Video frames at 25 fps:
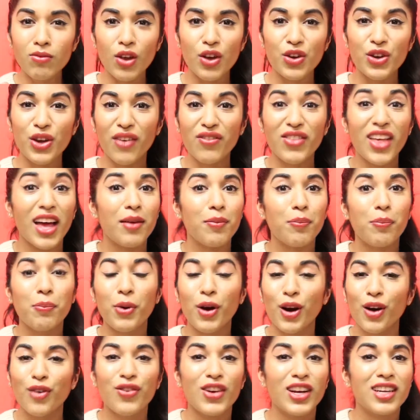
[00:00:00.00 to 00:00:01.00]
You have that
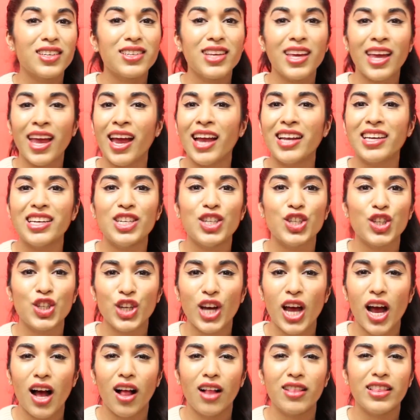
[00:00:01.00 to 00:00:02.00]
perfect candied
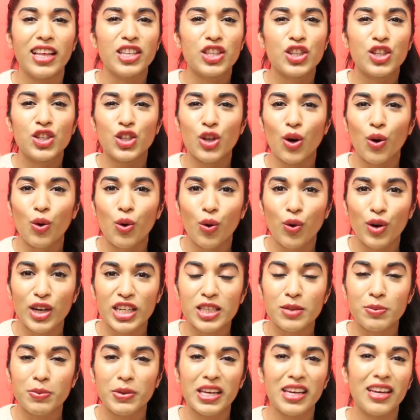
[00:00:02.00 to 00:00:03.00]
shell that's so
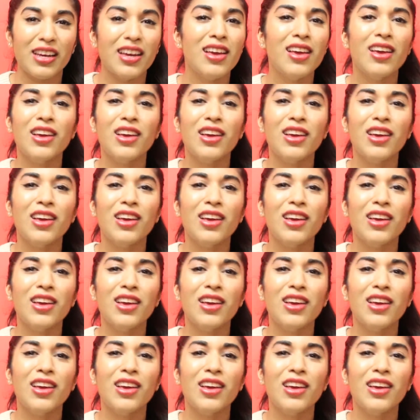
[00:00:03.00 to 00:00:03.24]
crispy.